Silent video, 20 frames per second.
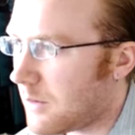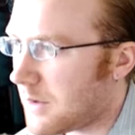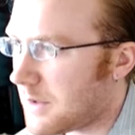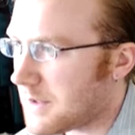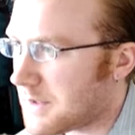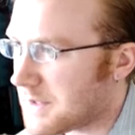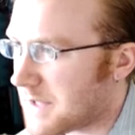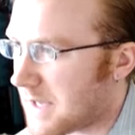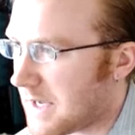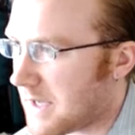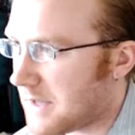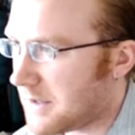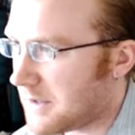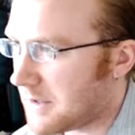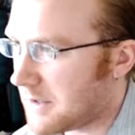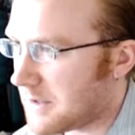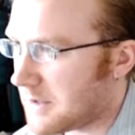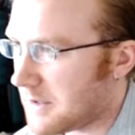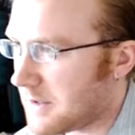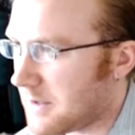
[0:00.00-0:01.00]
is that
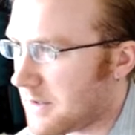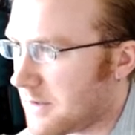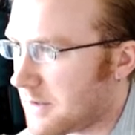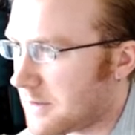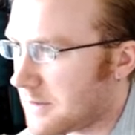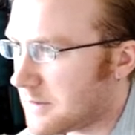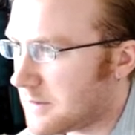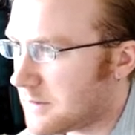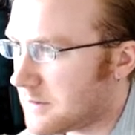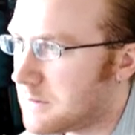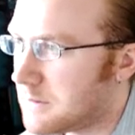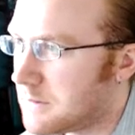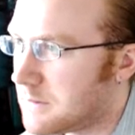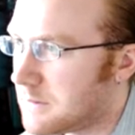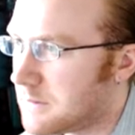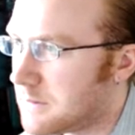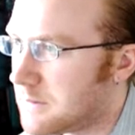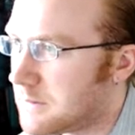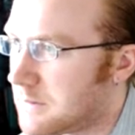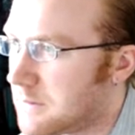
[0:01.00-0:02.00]
looking to do?
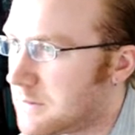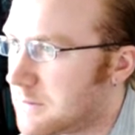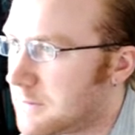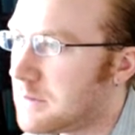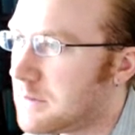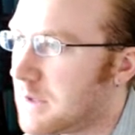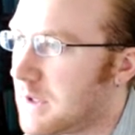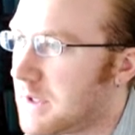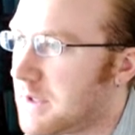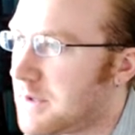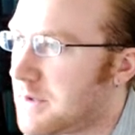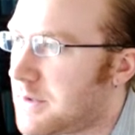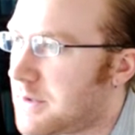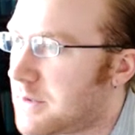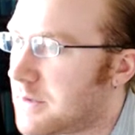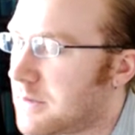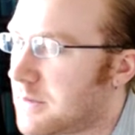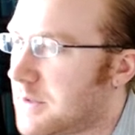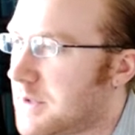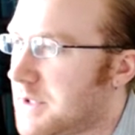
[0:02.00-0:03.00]
I don't
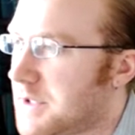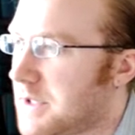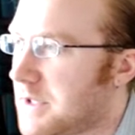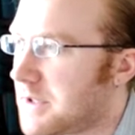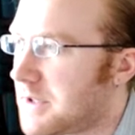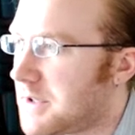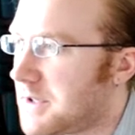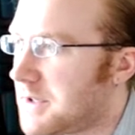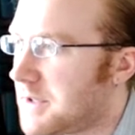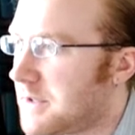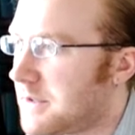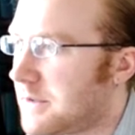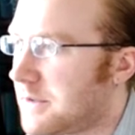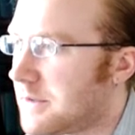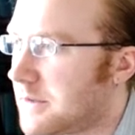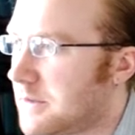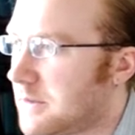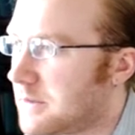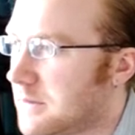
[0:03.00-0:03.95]
know. What is that looking to do?